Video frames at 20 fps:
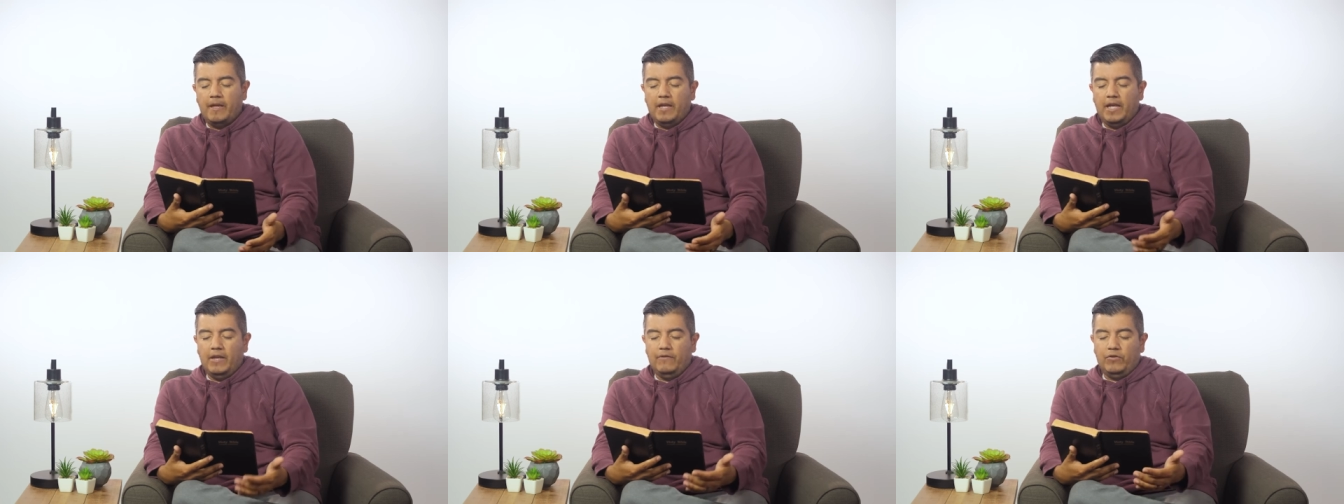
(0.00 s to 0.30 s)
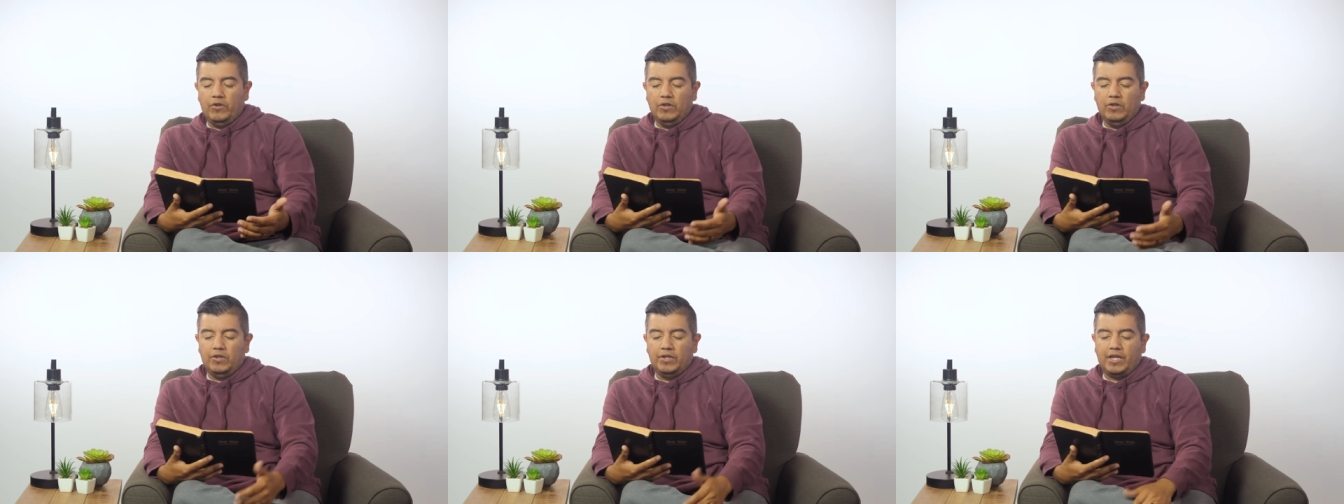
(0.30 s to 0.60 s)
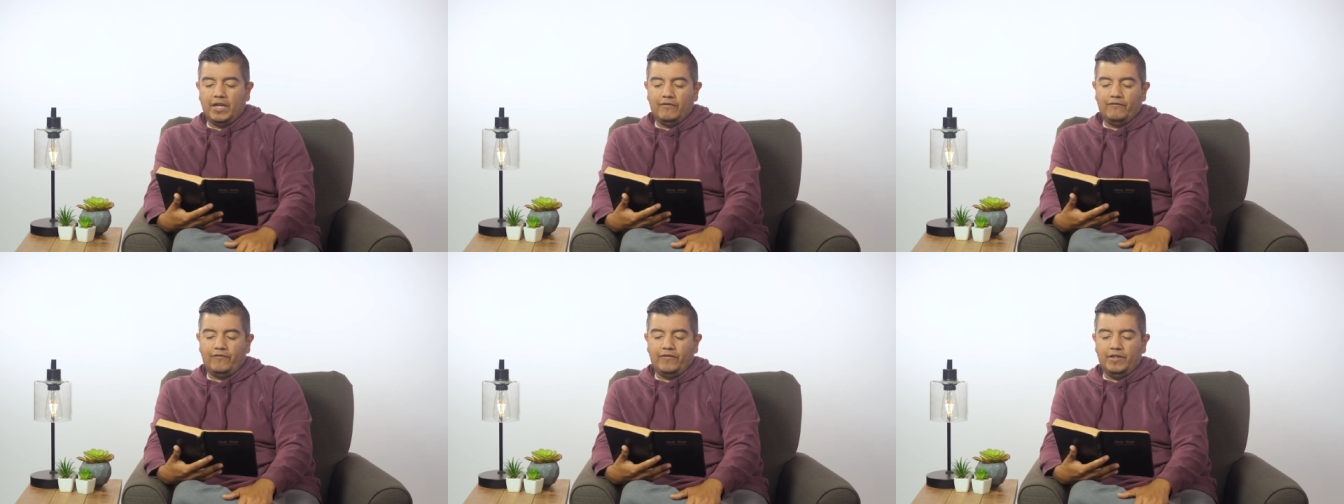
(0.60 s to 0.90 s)
If you look
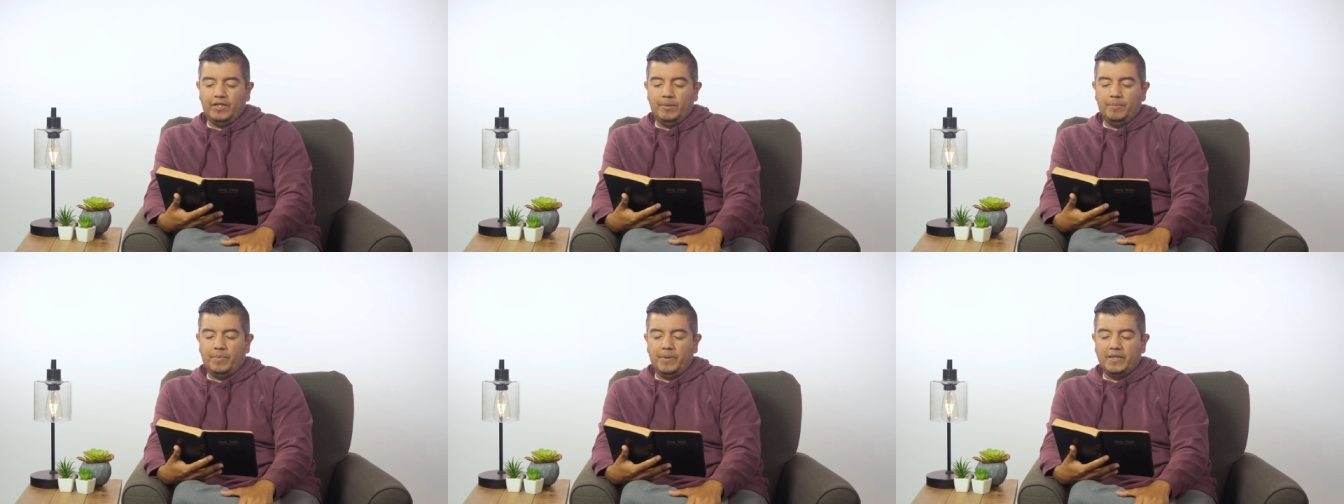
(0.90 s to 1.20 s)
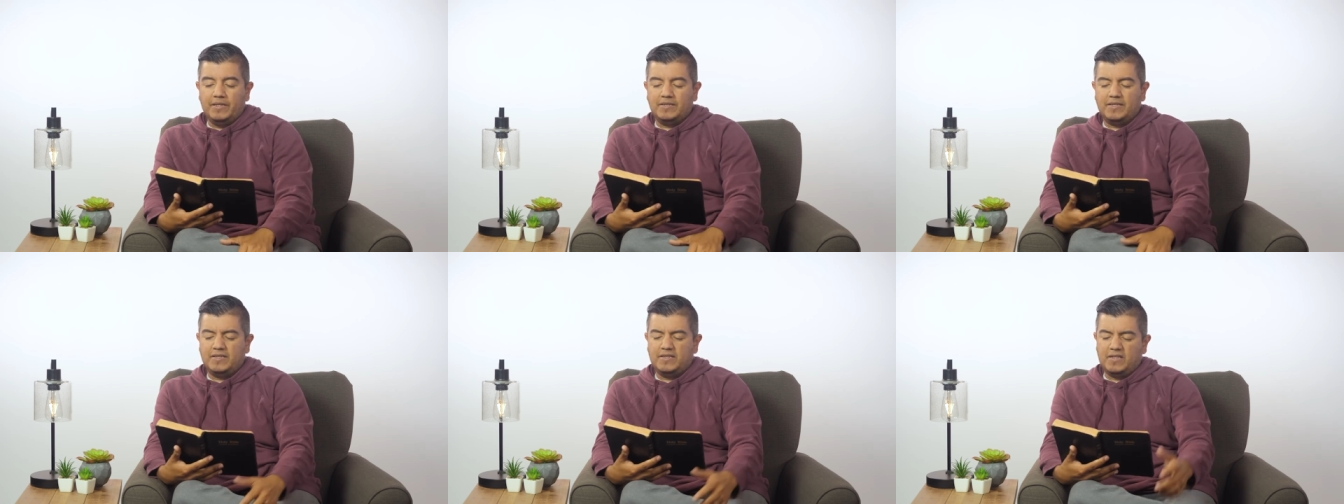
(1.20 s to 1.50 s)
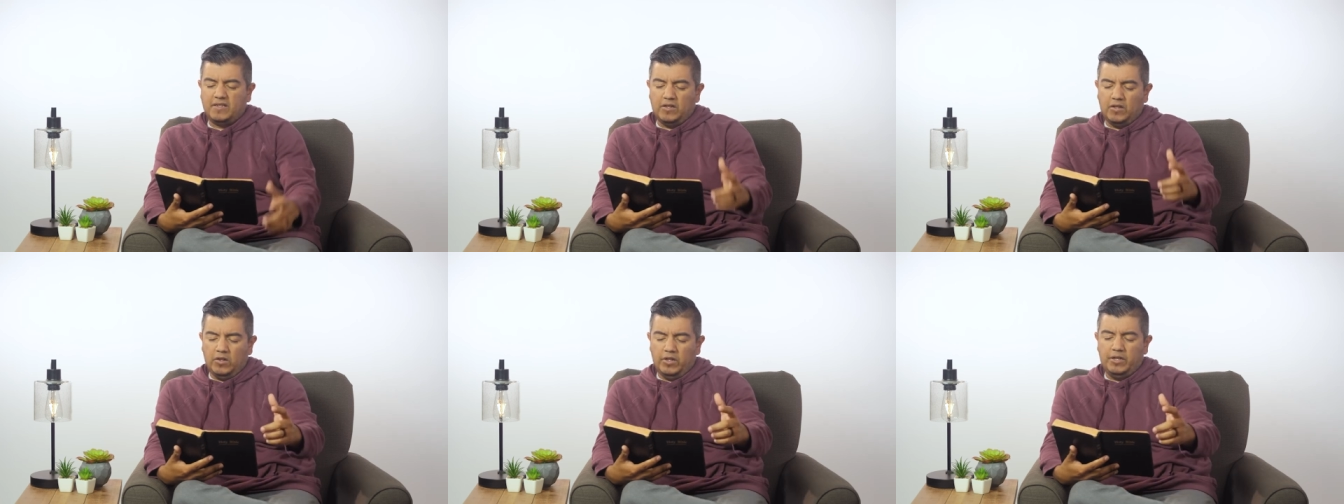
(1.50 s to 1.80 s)
at Philippians, this is
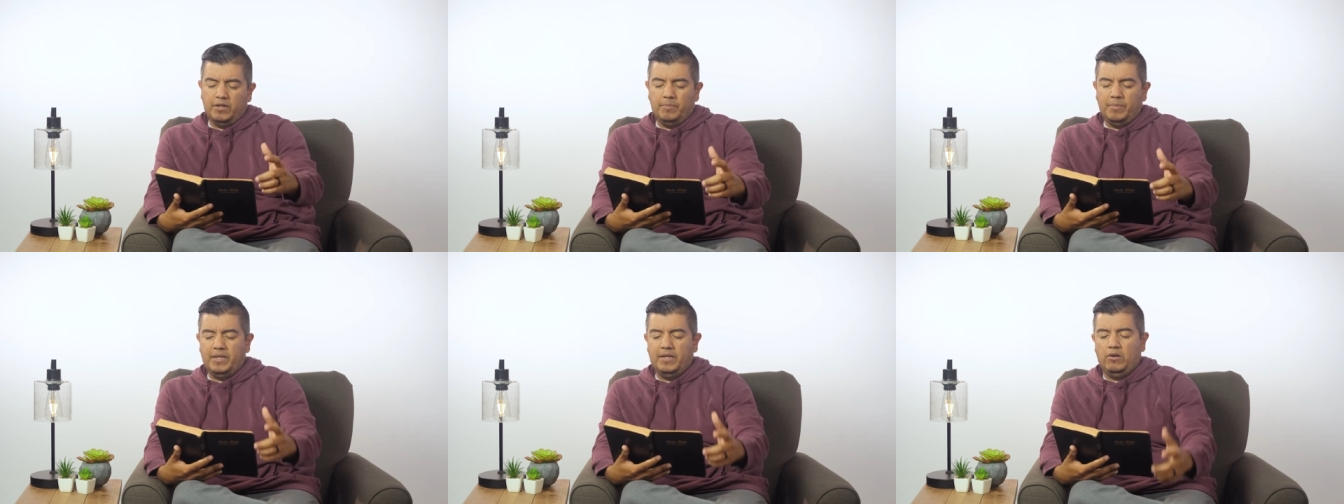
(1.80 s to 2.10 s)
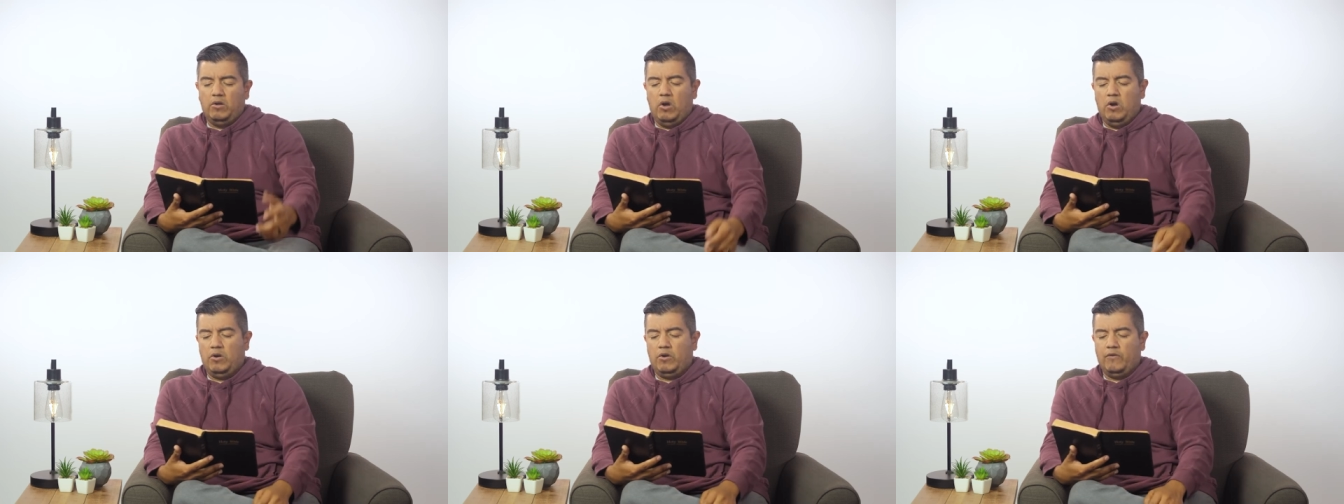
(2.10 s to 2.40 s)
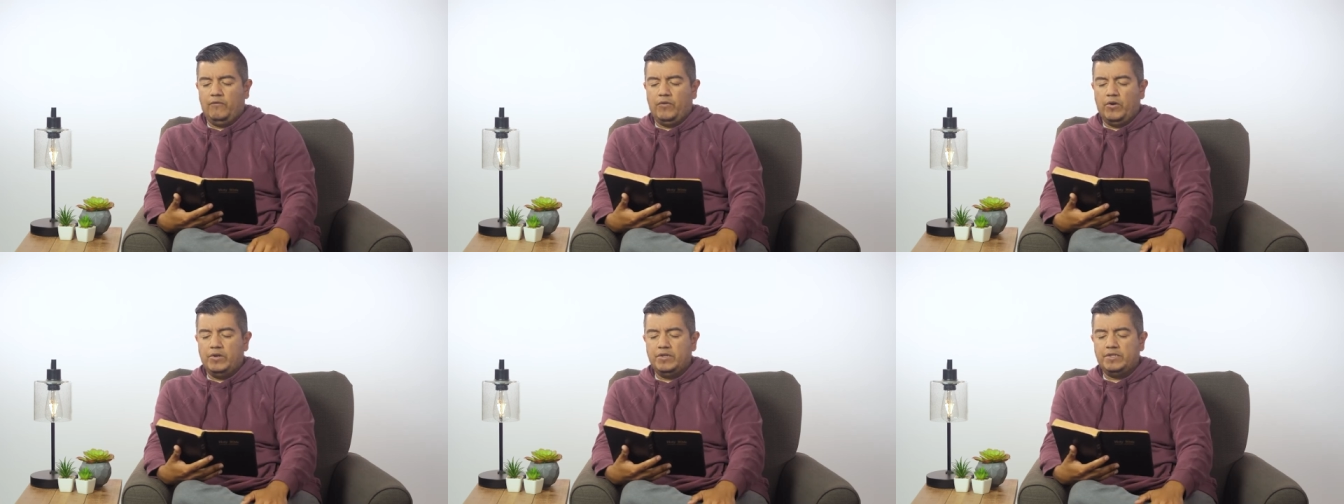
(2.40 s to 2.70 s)
a little bit longer
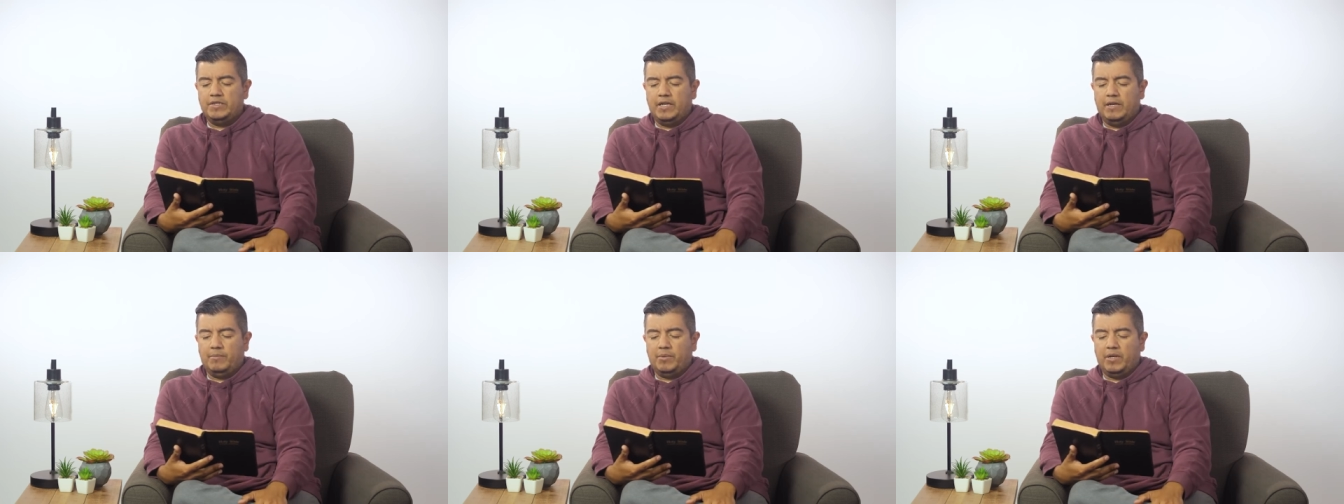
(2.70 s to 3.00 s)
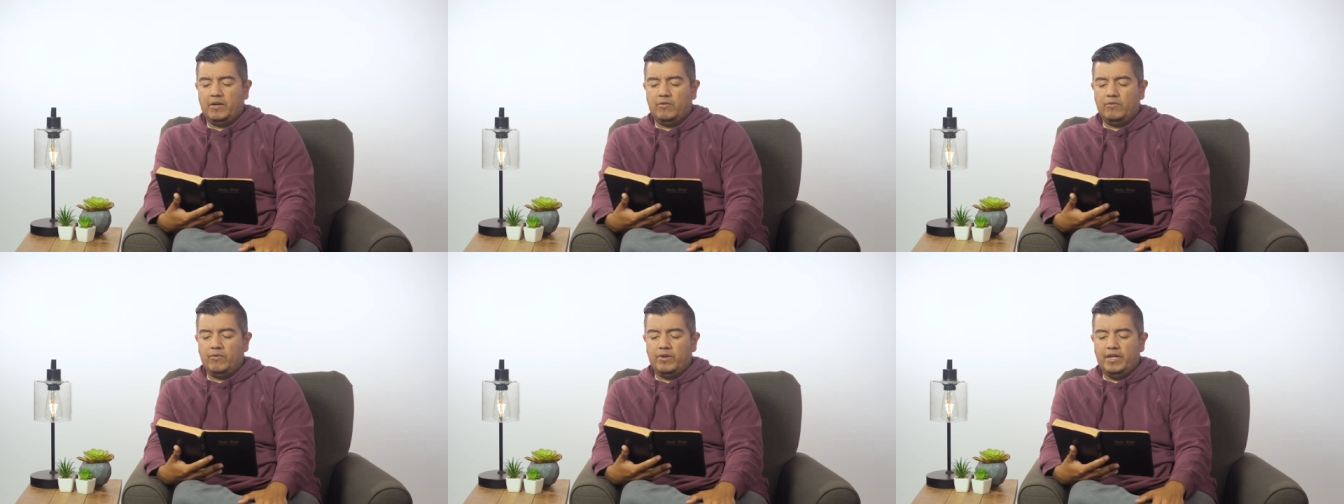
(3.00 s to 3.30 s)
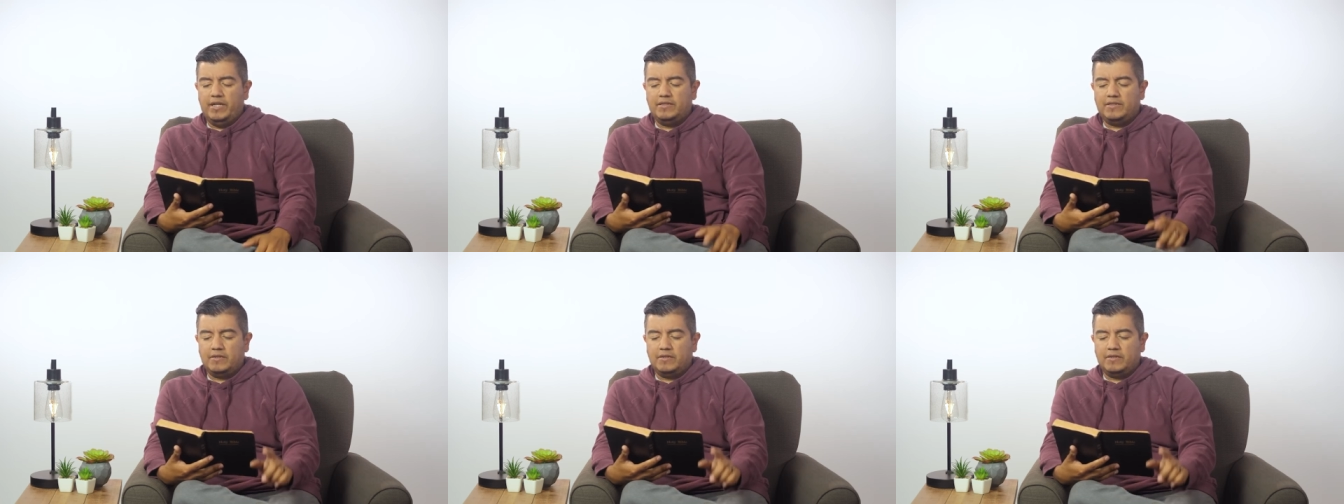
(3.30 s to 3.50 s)
verse and I'm going to read,